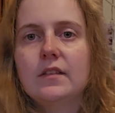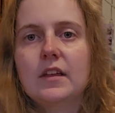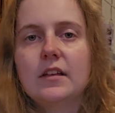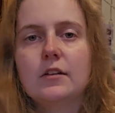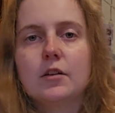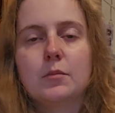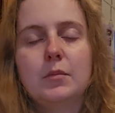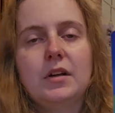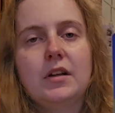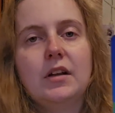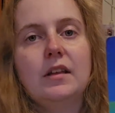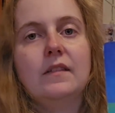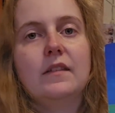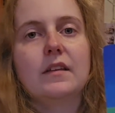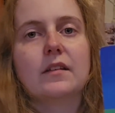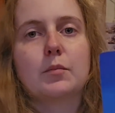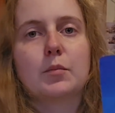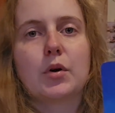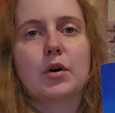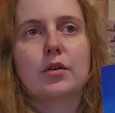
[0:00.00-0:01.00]
that you're meeting
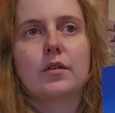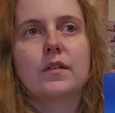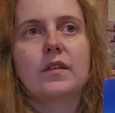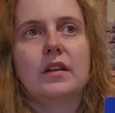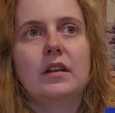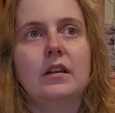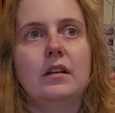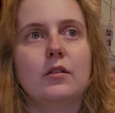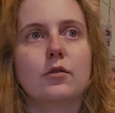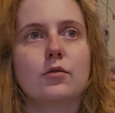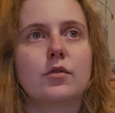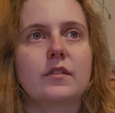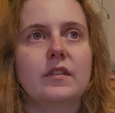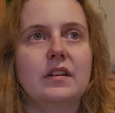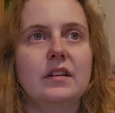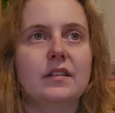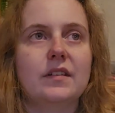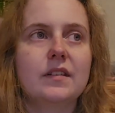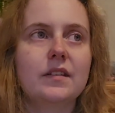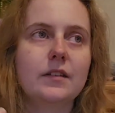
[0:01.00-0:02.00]
this person or
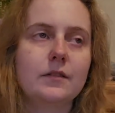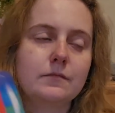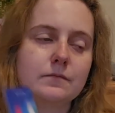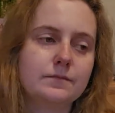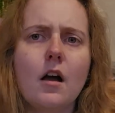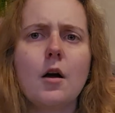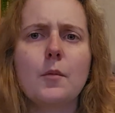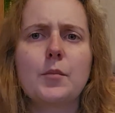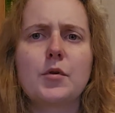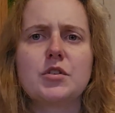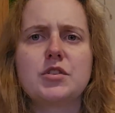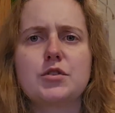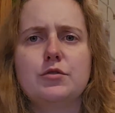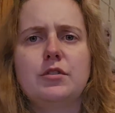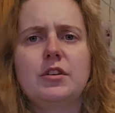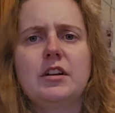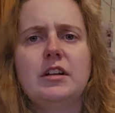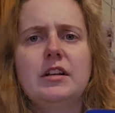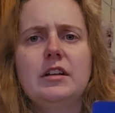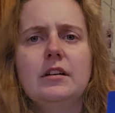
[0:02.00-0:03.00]
this
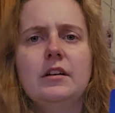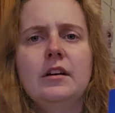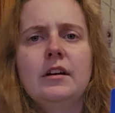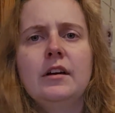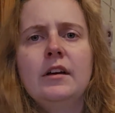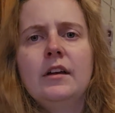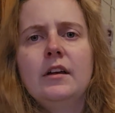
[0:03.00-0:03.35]
opportunity